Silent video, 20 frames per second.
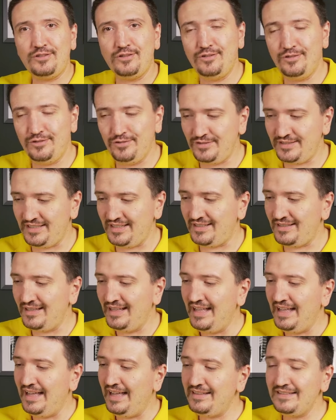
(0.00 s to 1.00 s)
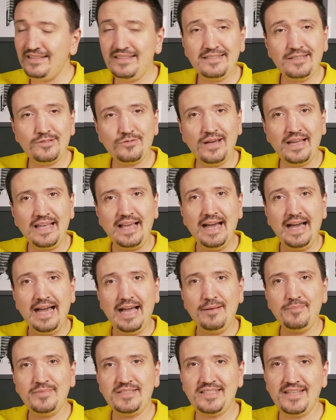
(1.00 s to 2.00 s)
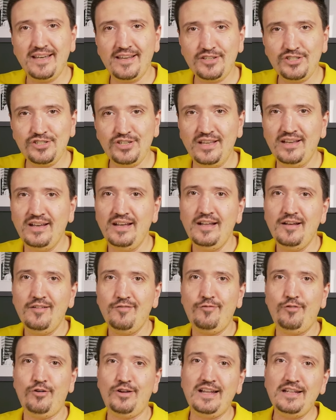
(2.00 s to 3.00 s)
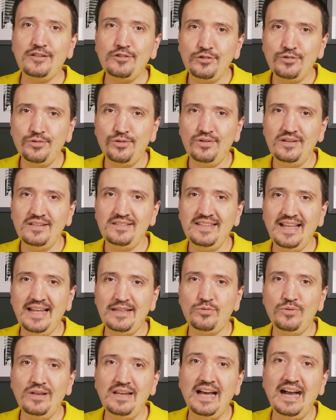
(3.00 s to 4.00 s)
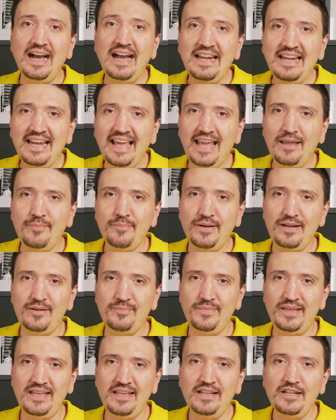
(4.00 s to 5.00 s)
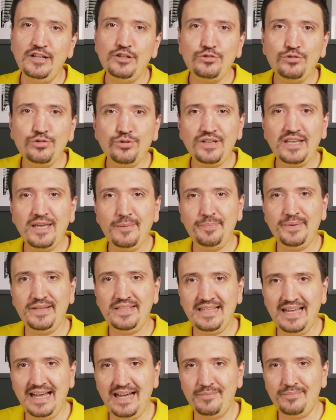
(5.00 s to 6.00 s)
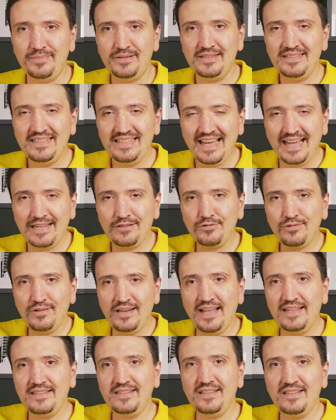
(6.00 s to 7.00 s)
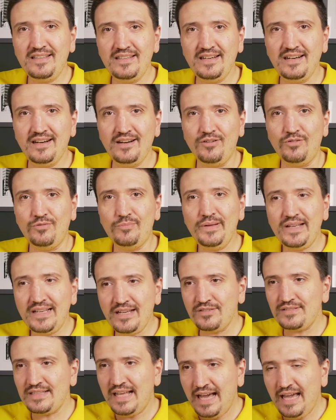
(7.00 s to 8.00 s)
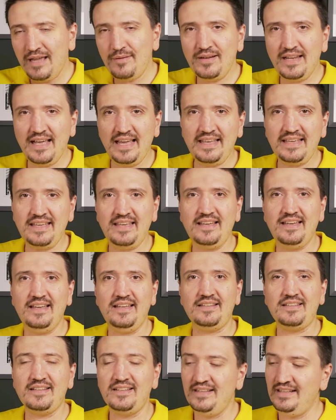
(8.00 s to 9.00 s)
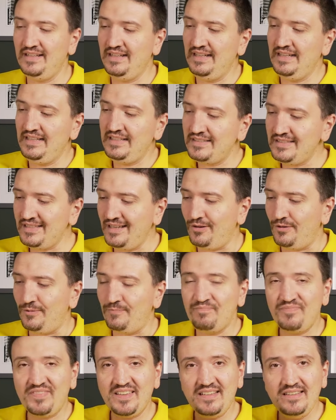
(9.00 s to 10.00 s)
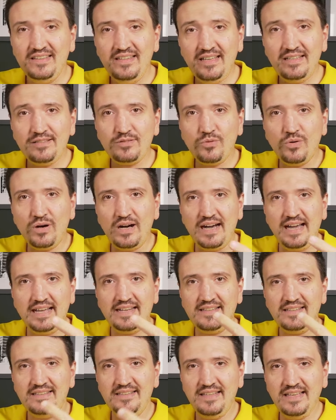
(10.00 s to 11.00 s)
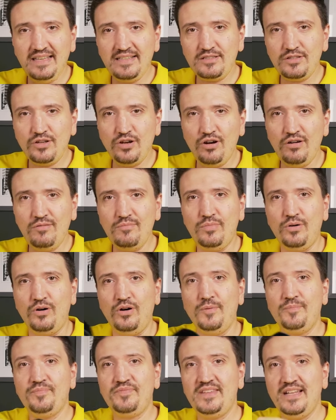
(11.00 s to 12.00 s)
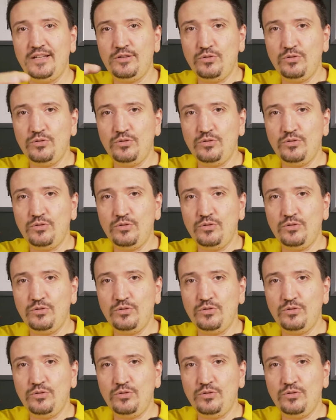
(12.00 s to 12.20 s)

to lose it. And this is why I'm searching for a tool that will enable me to keep it up, not to let it go, because I'm liking it. So this why this combo, the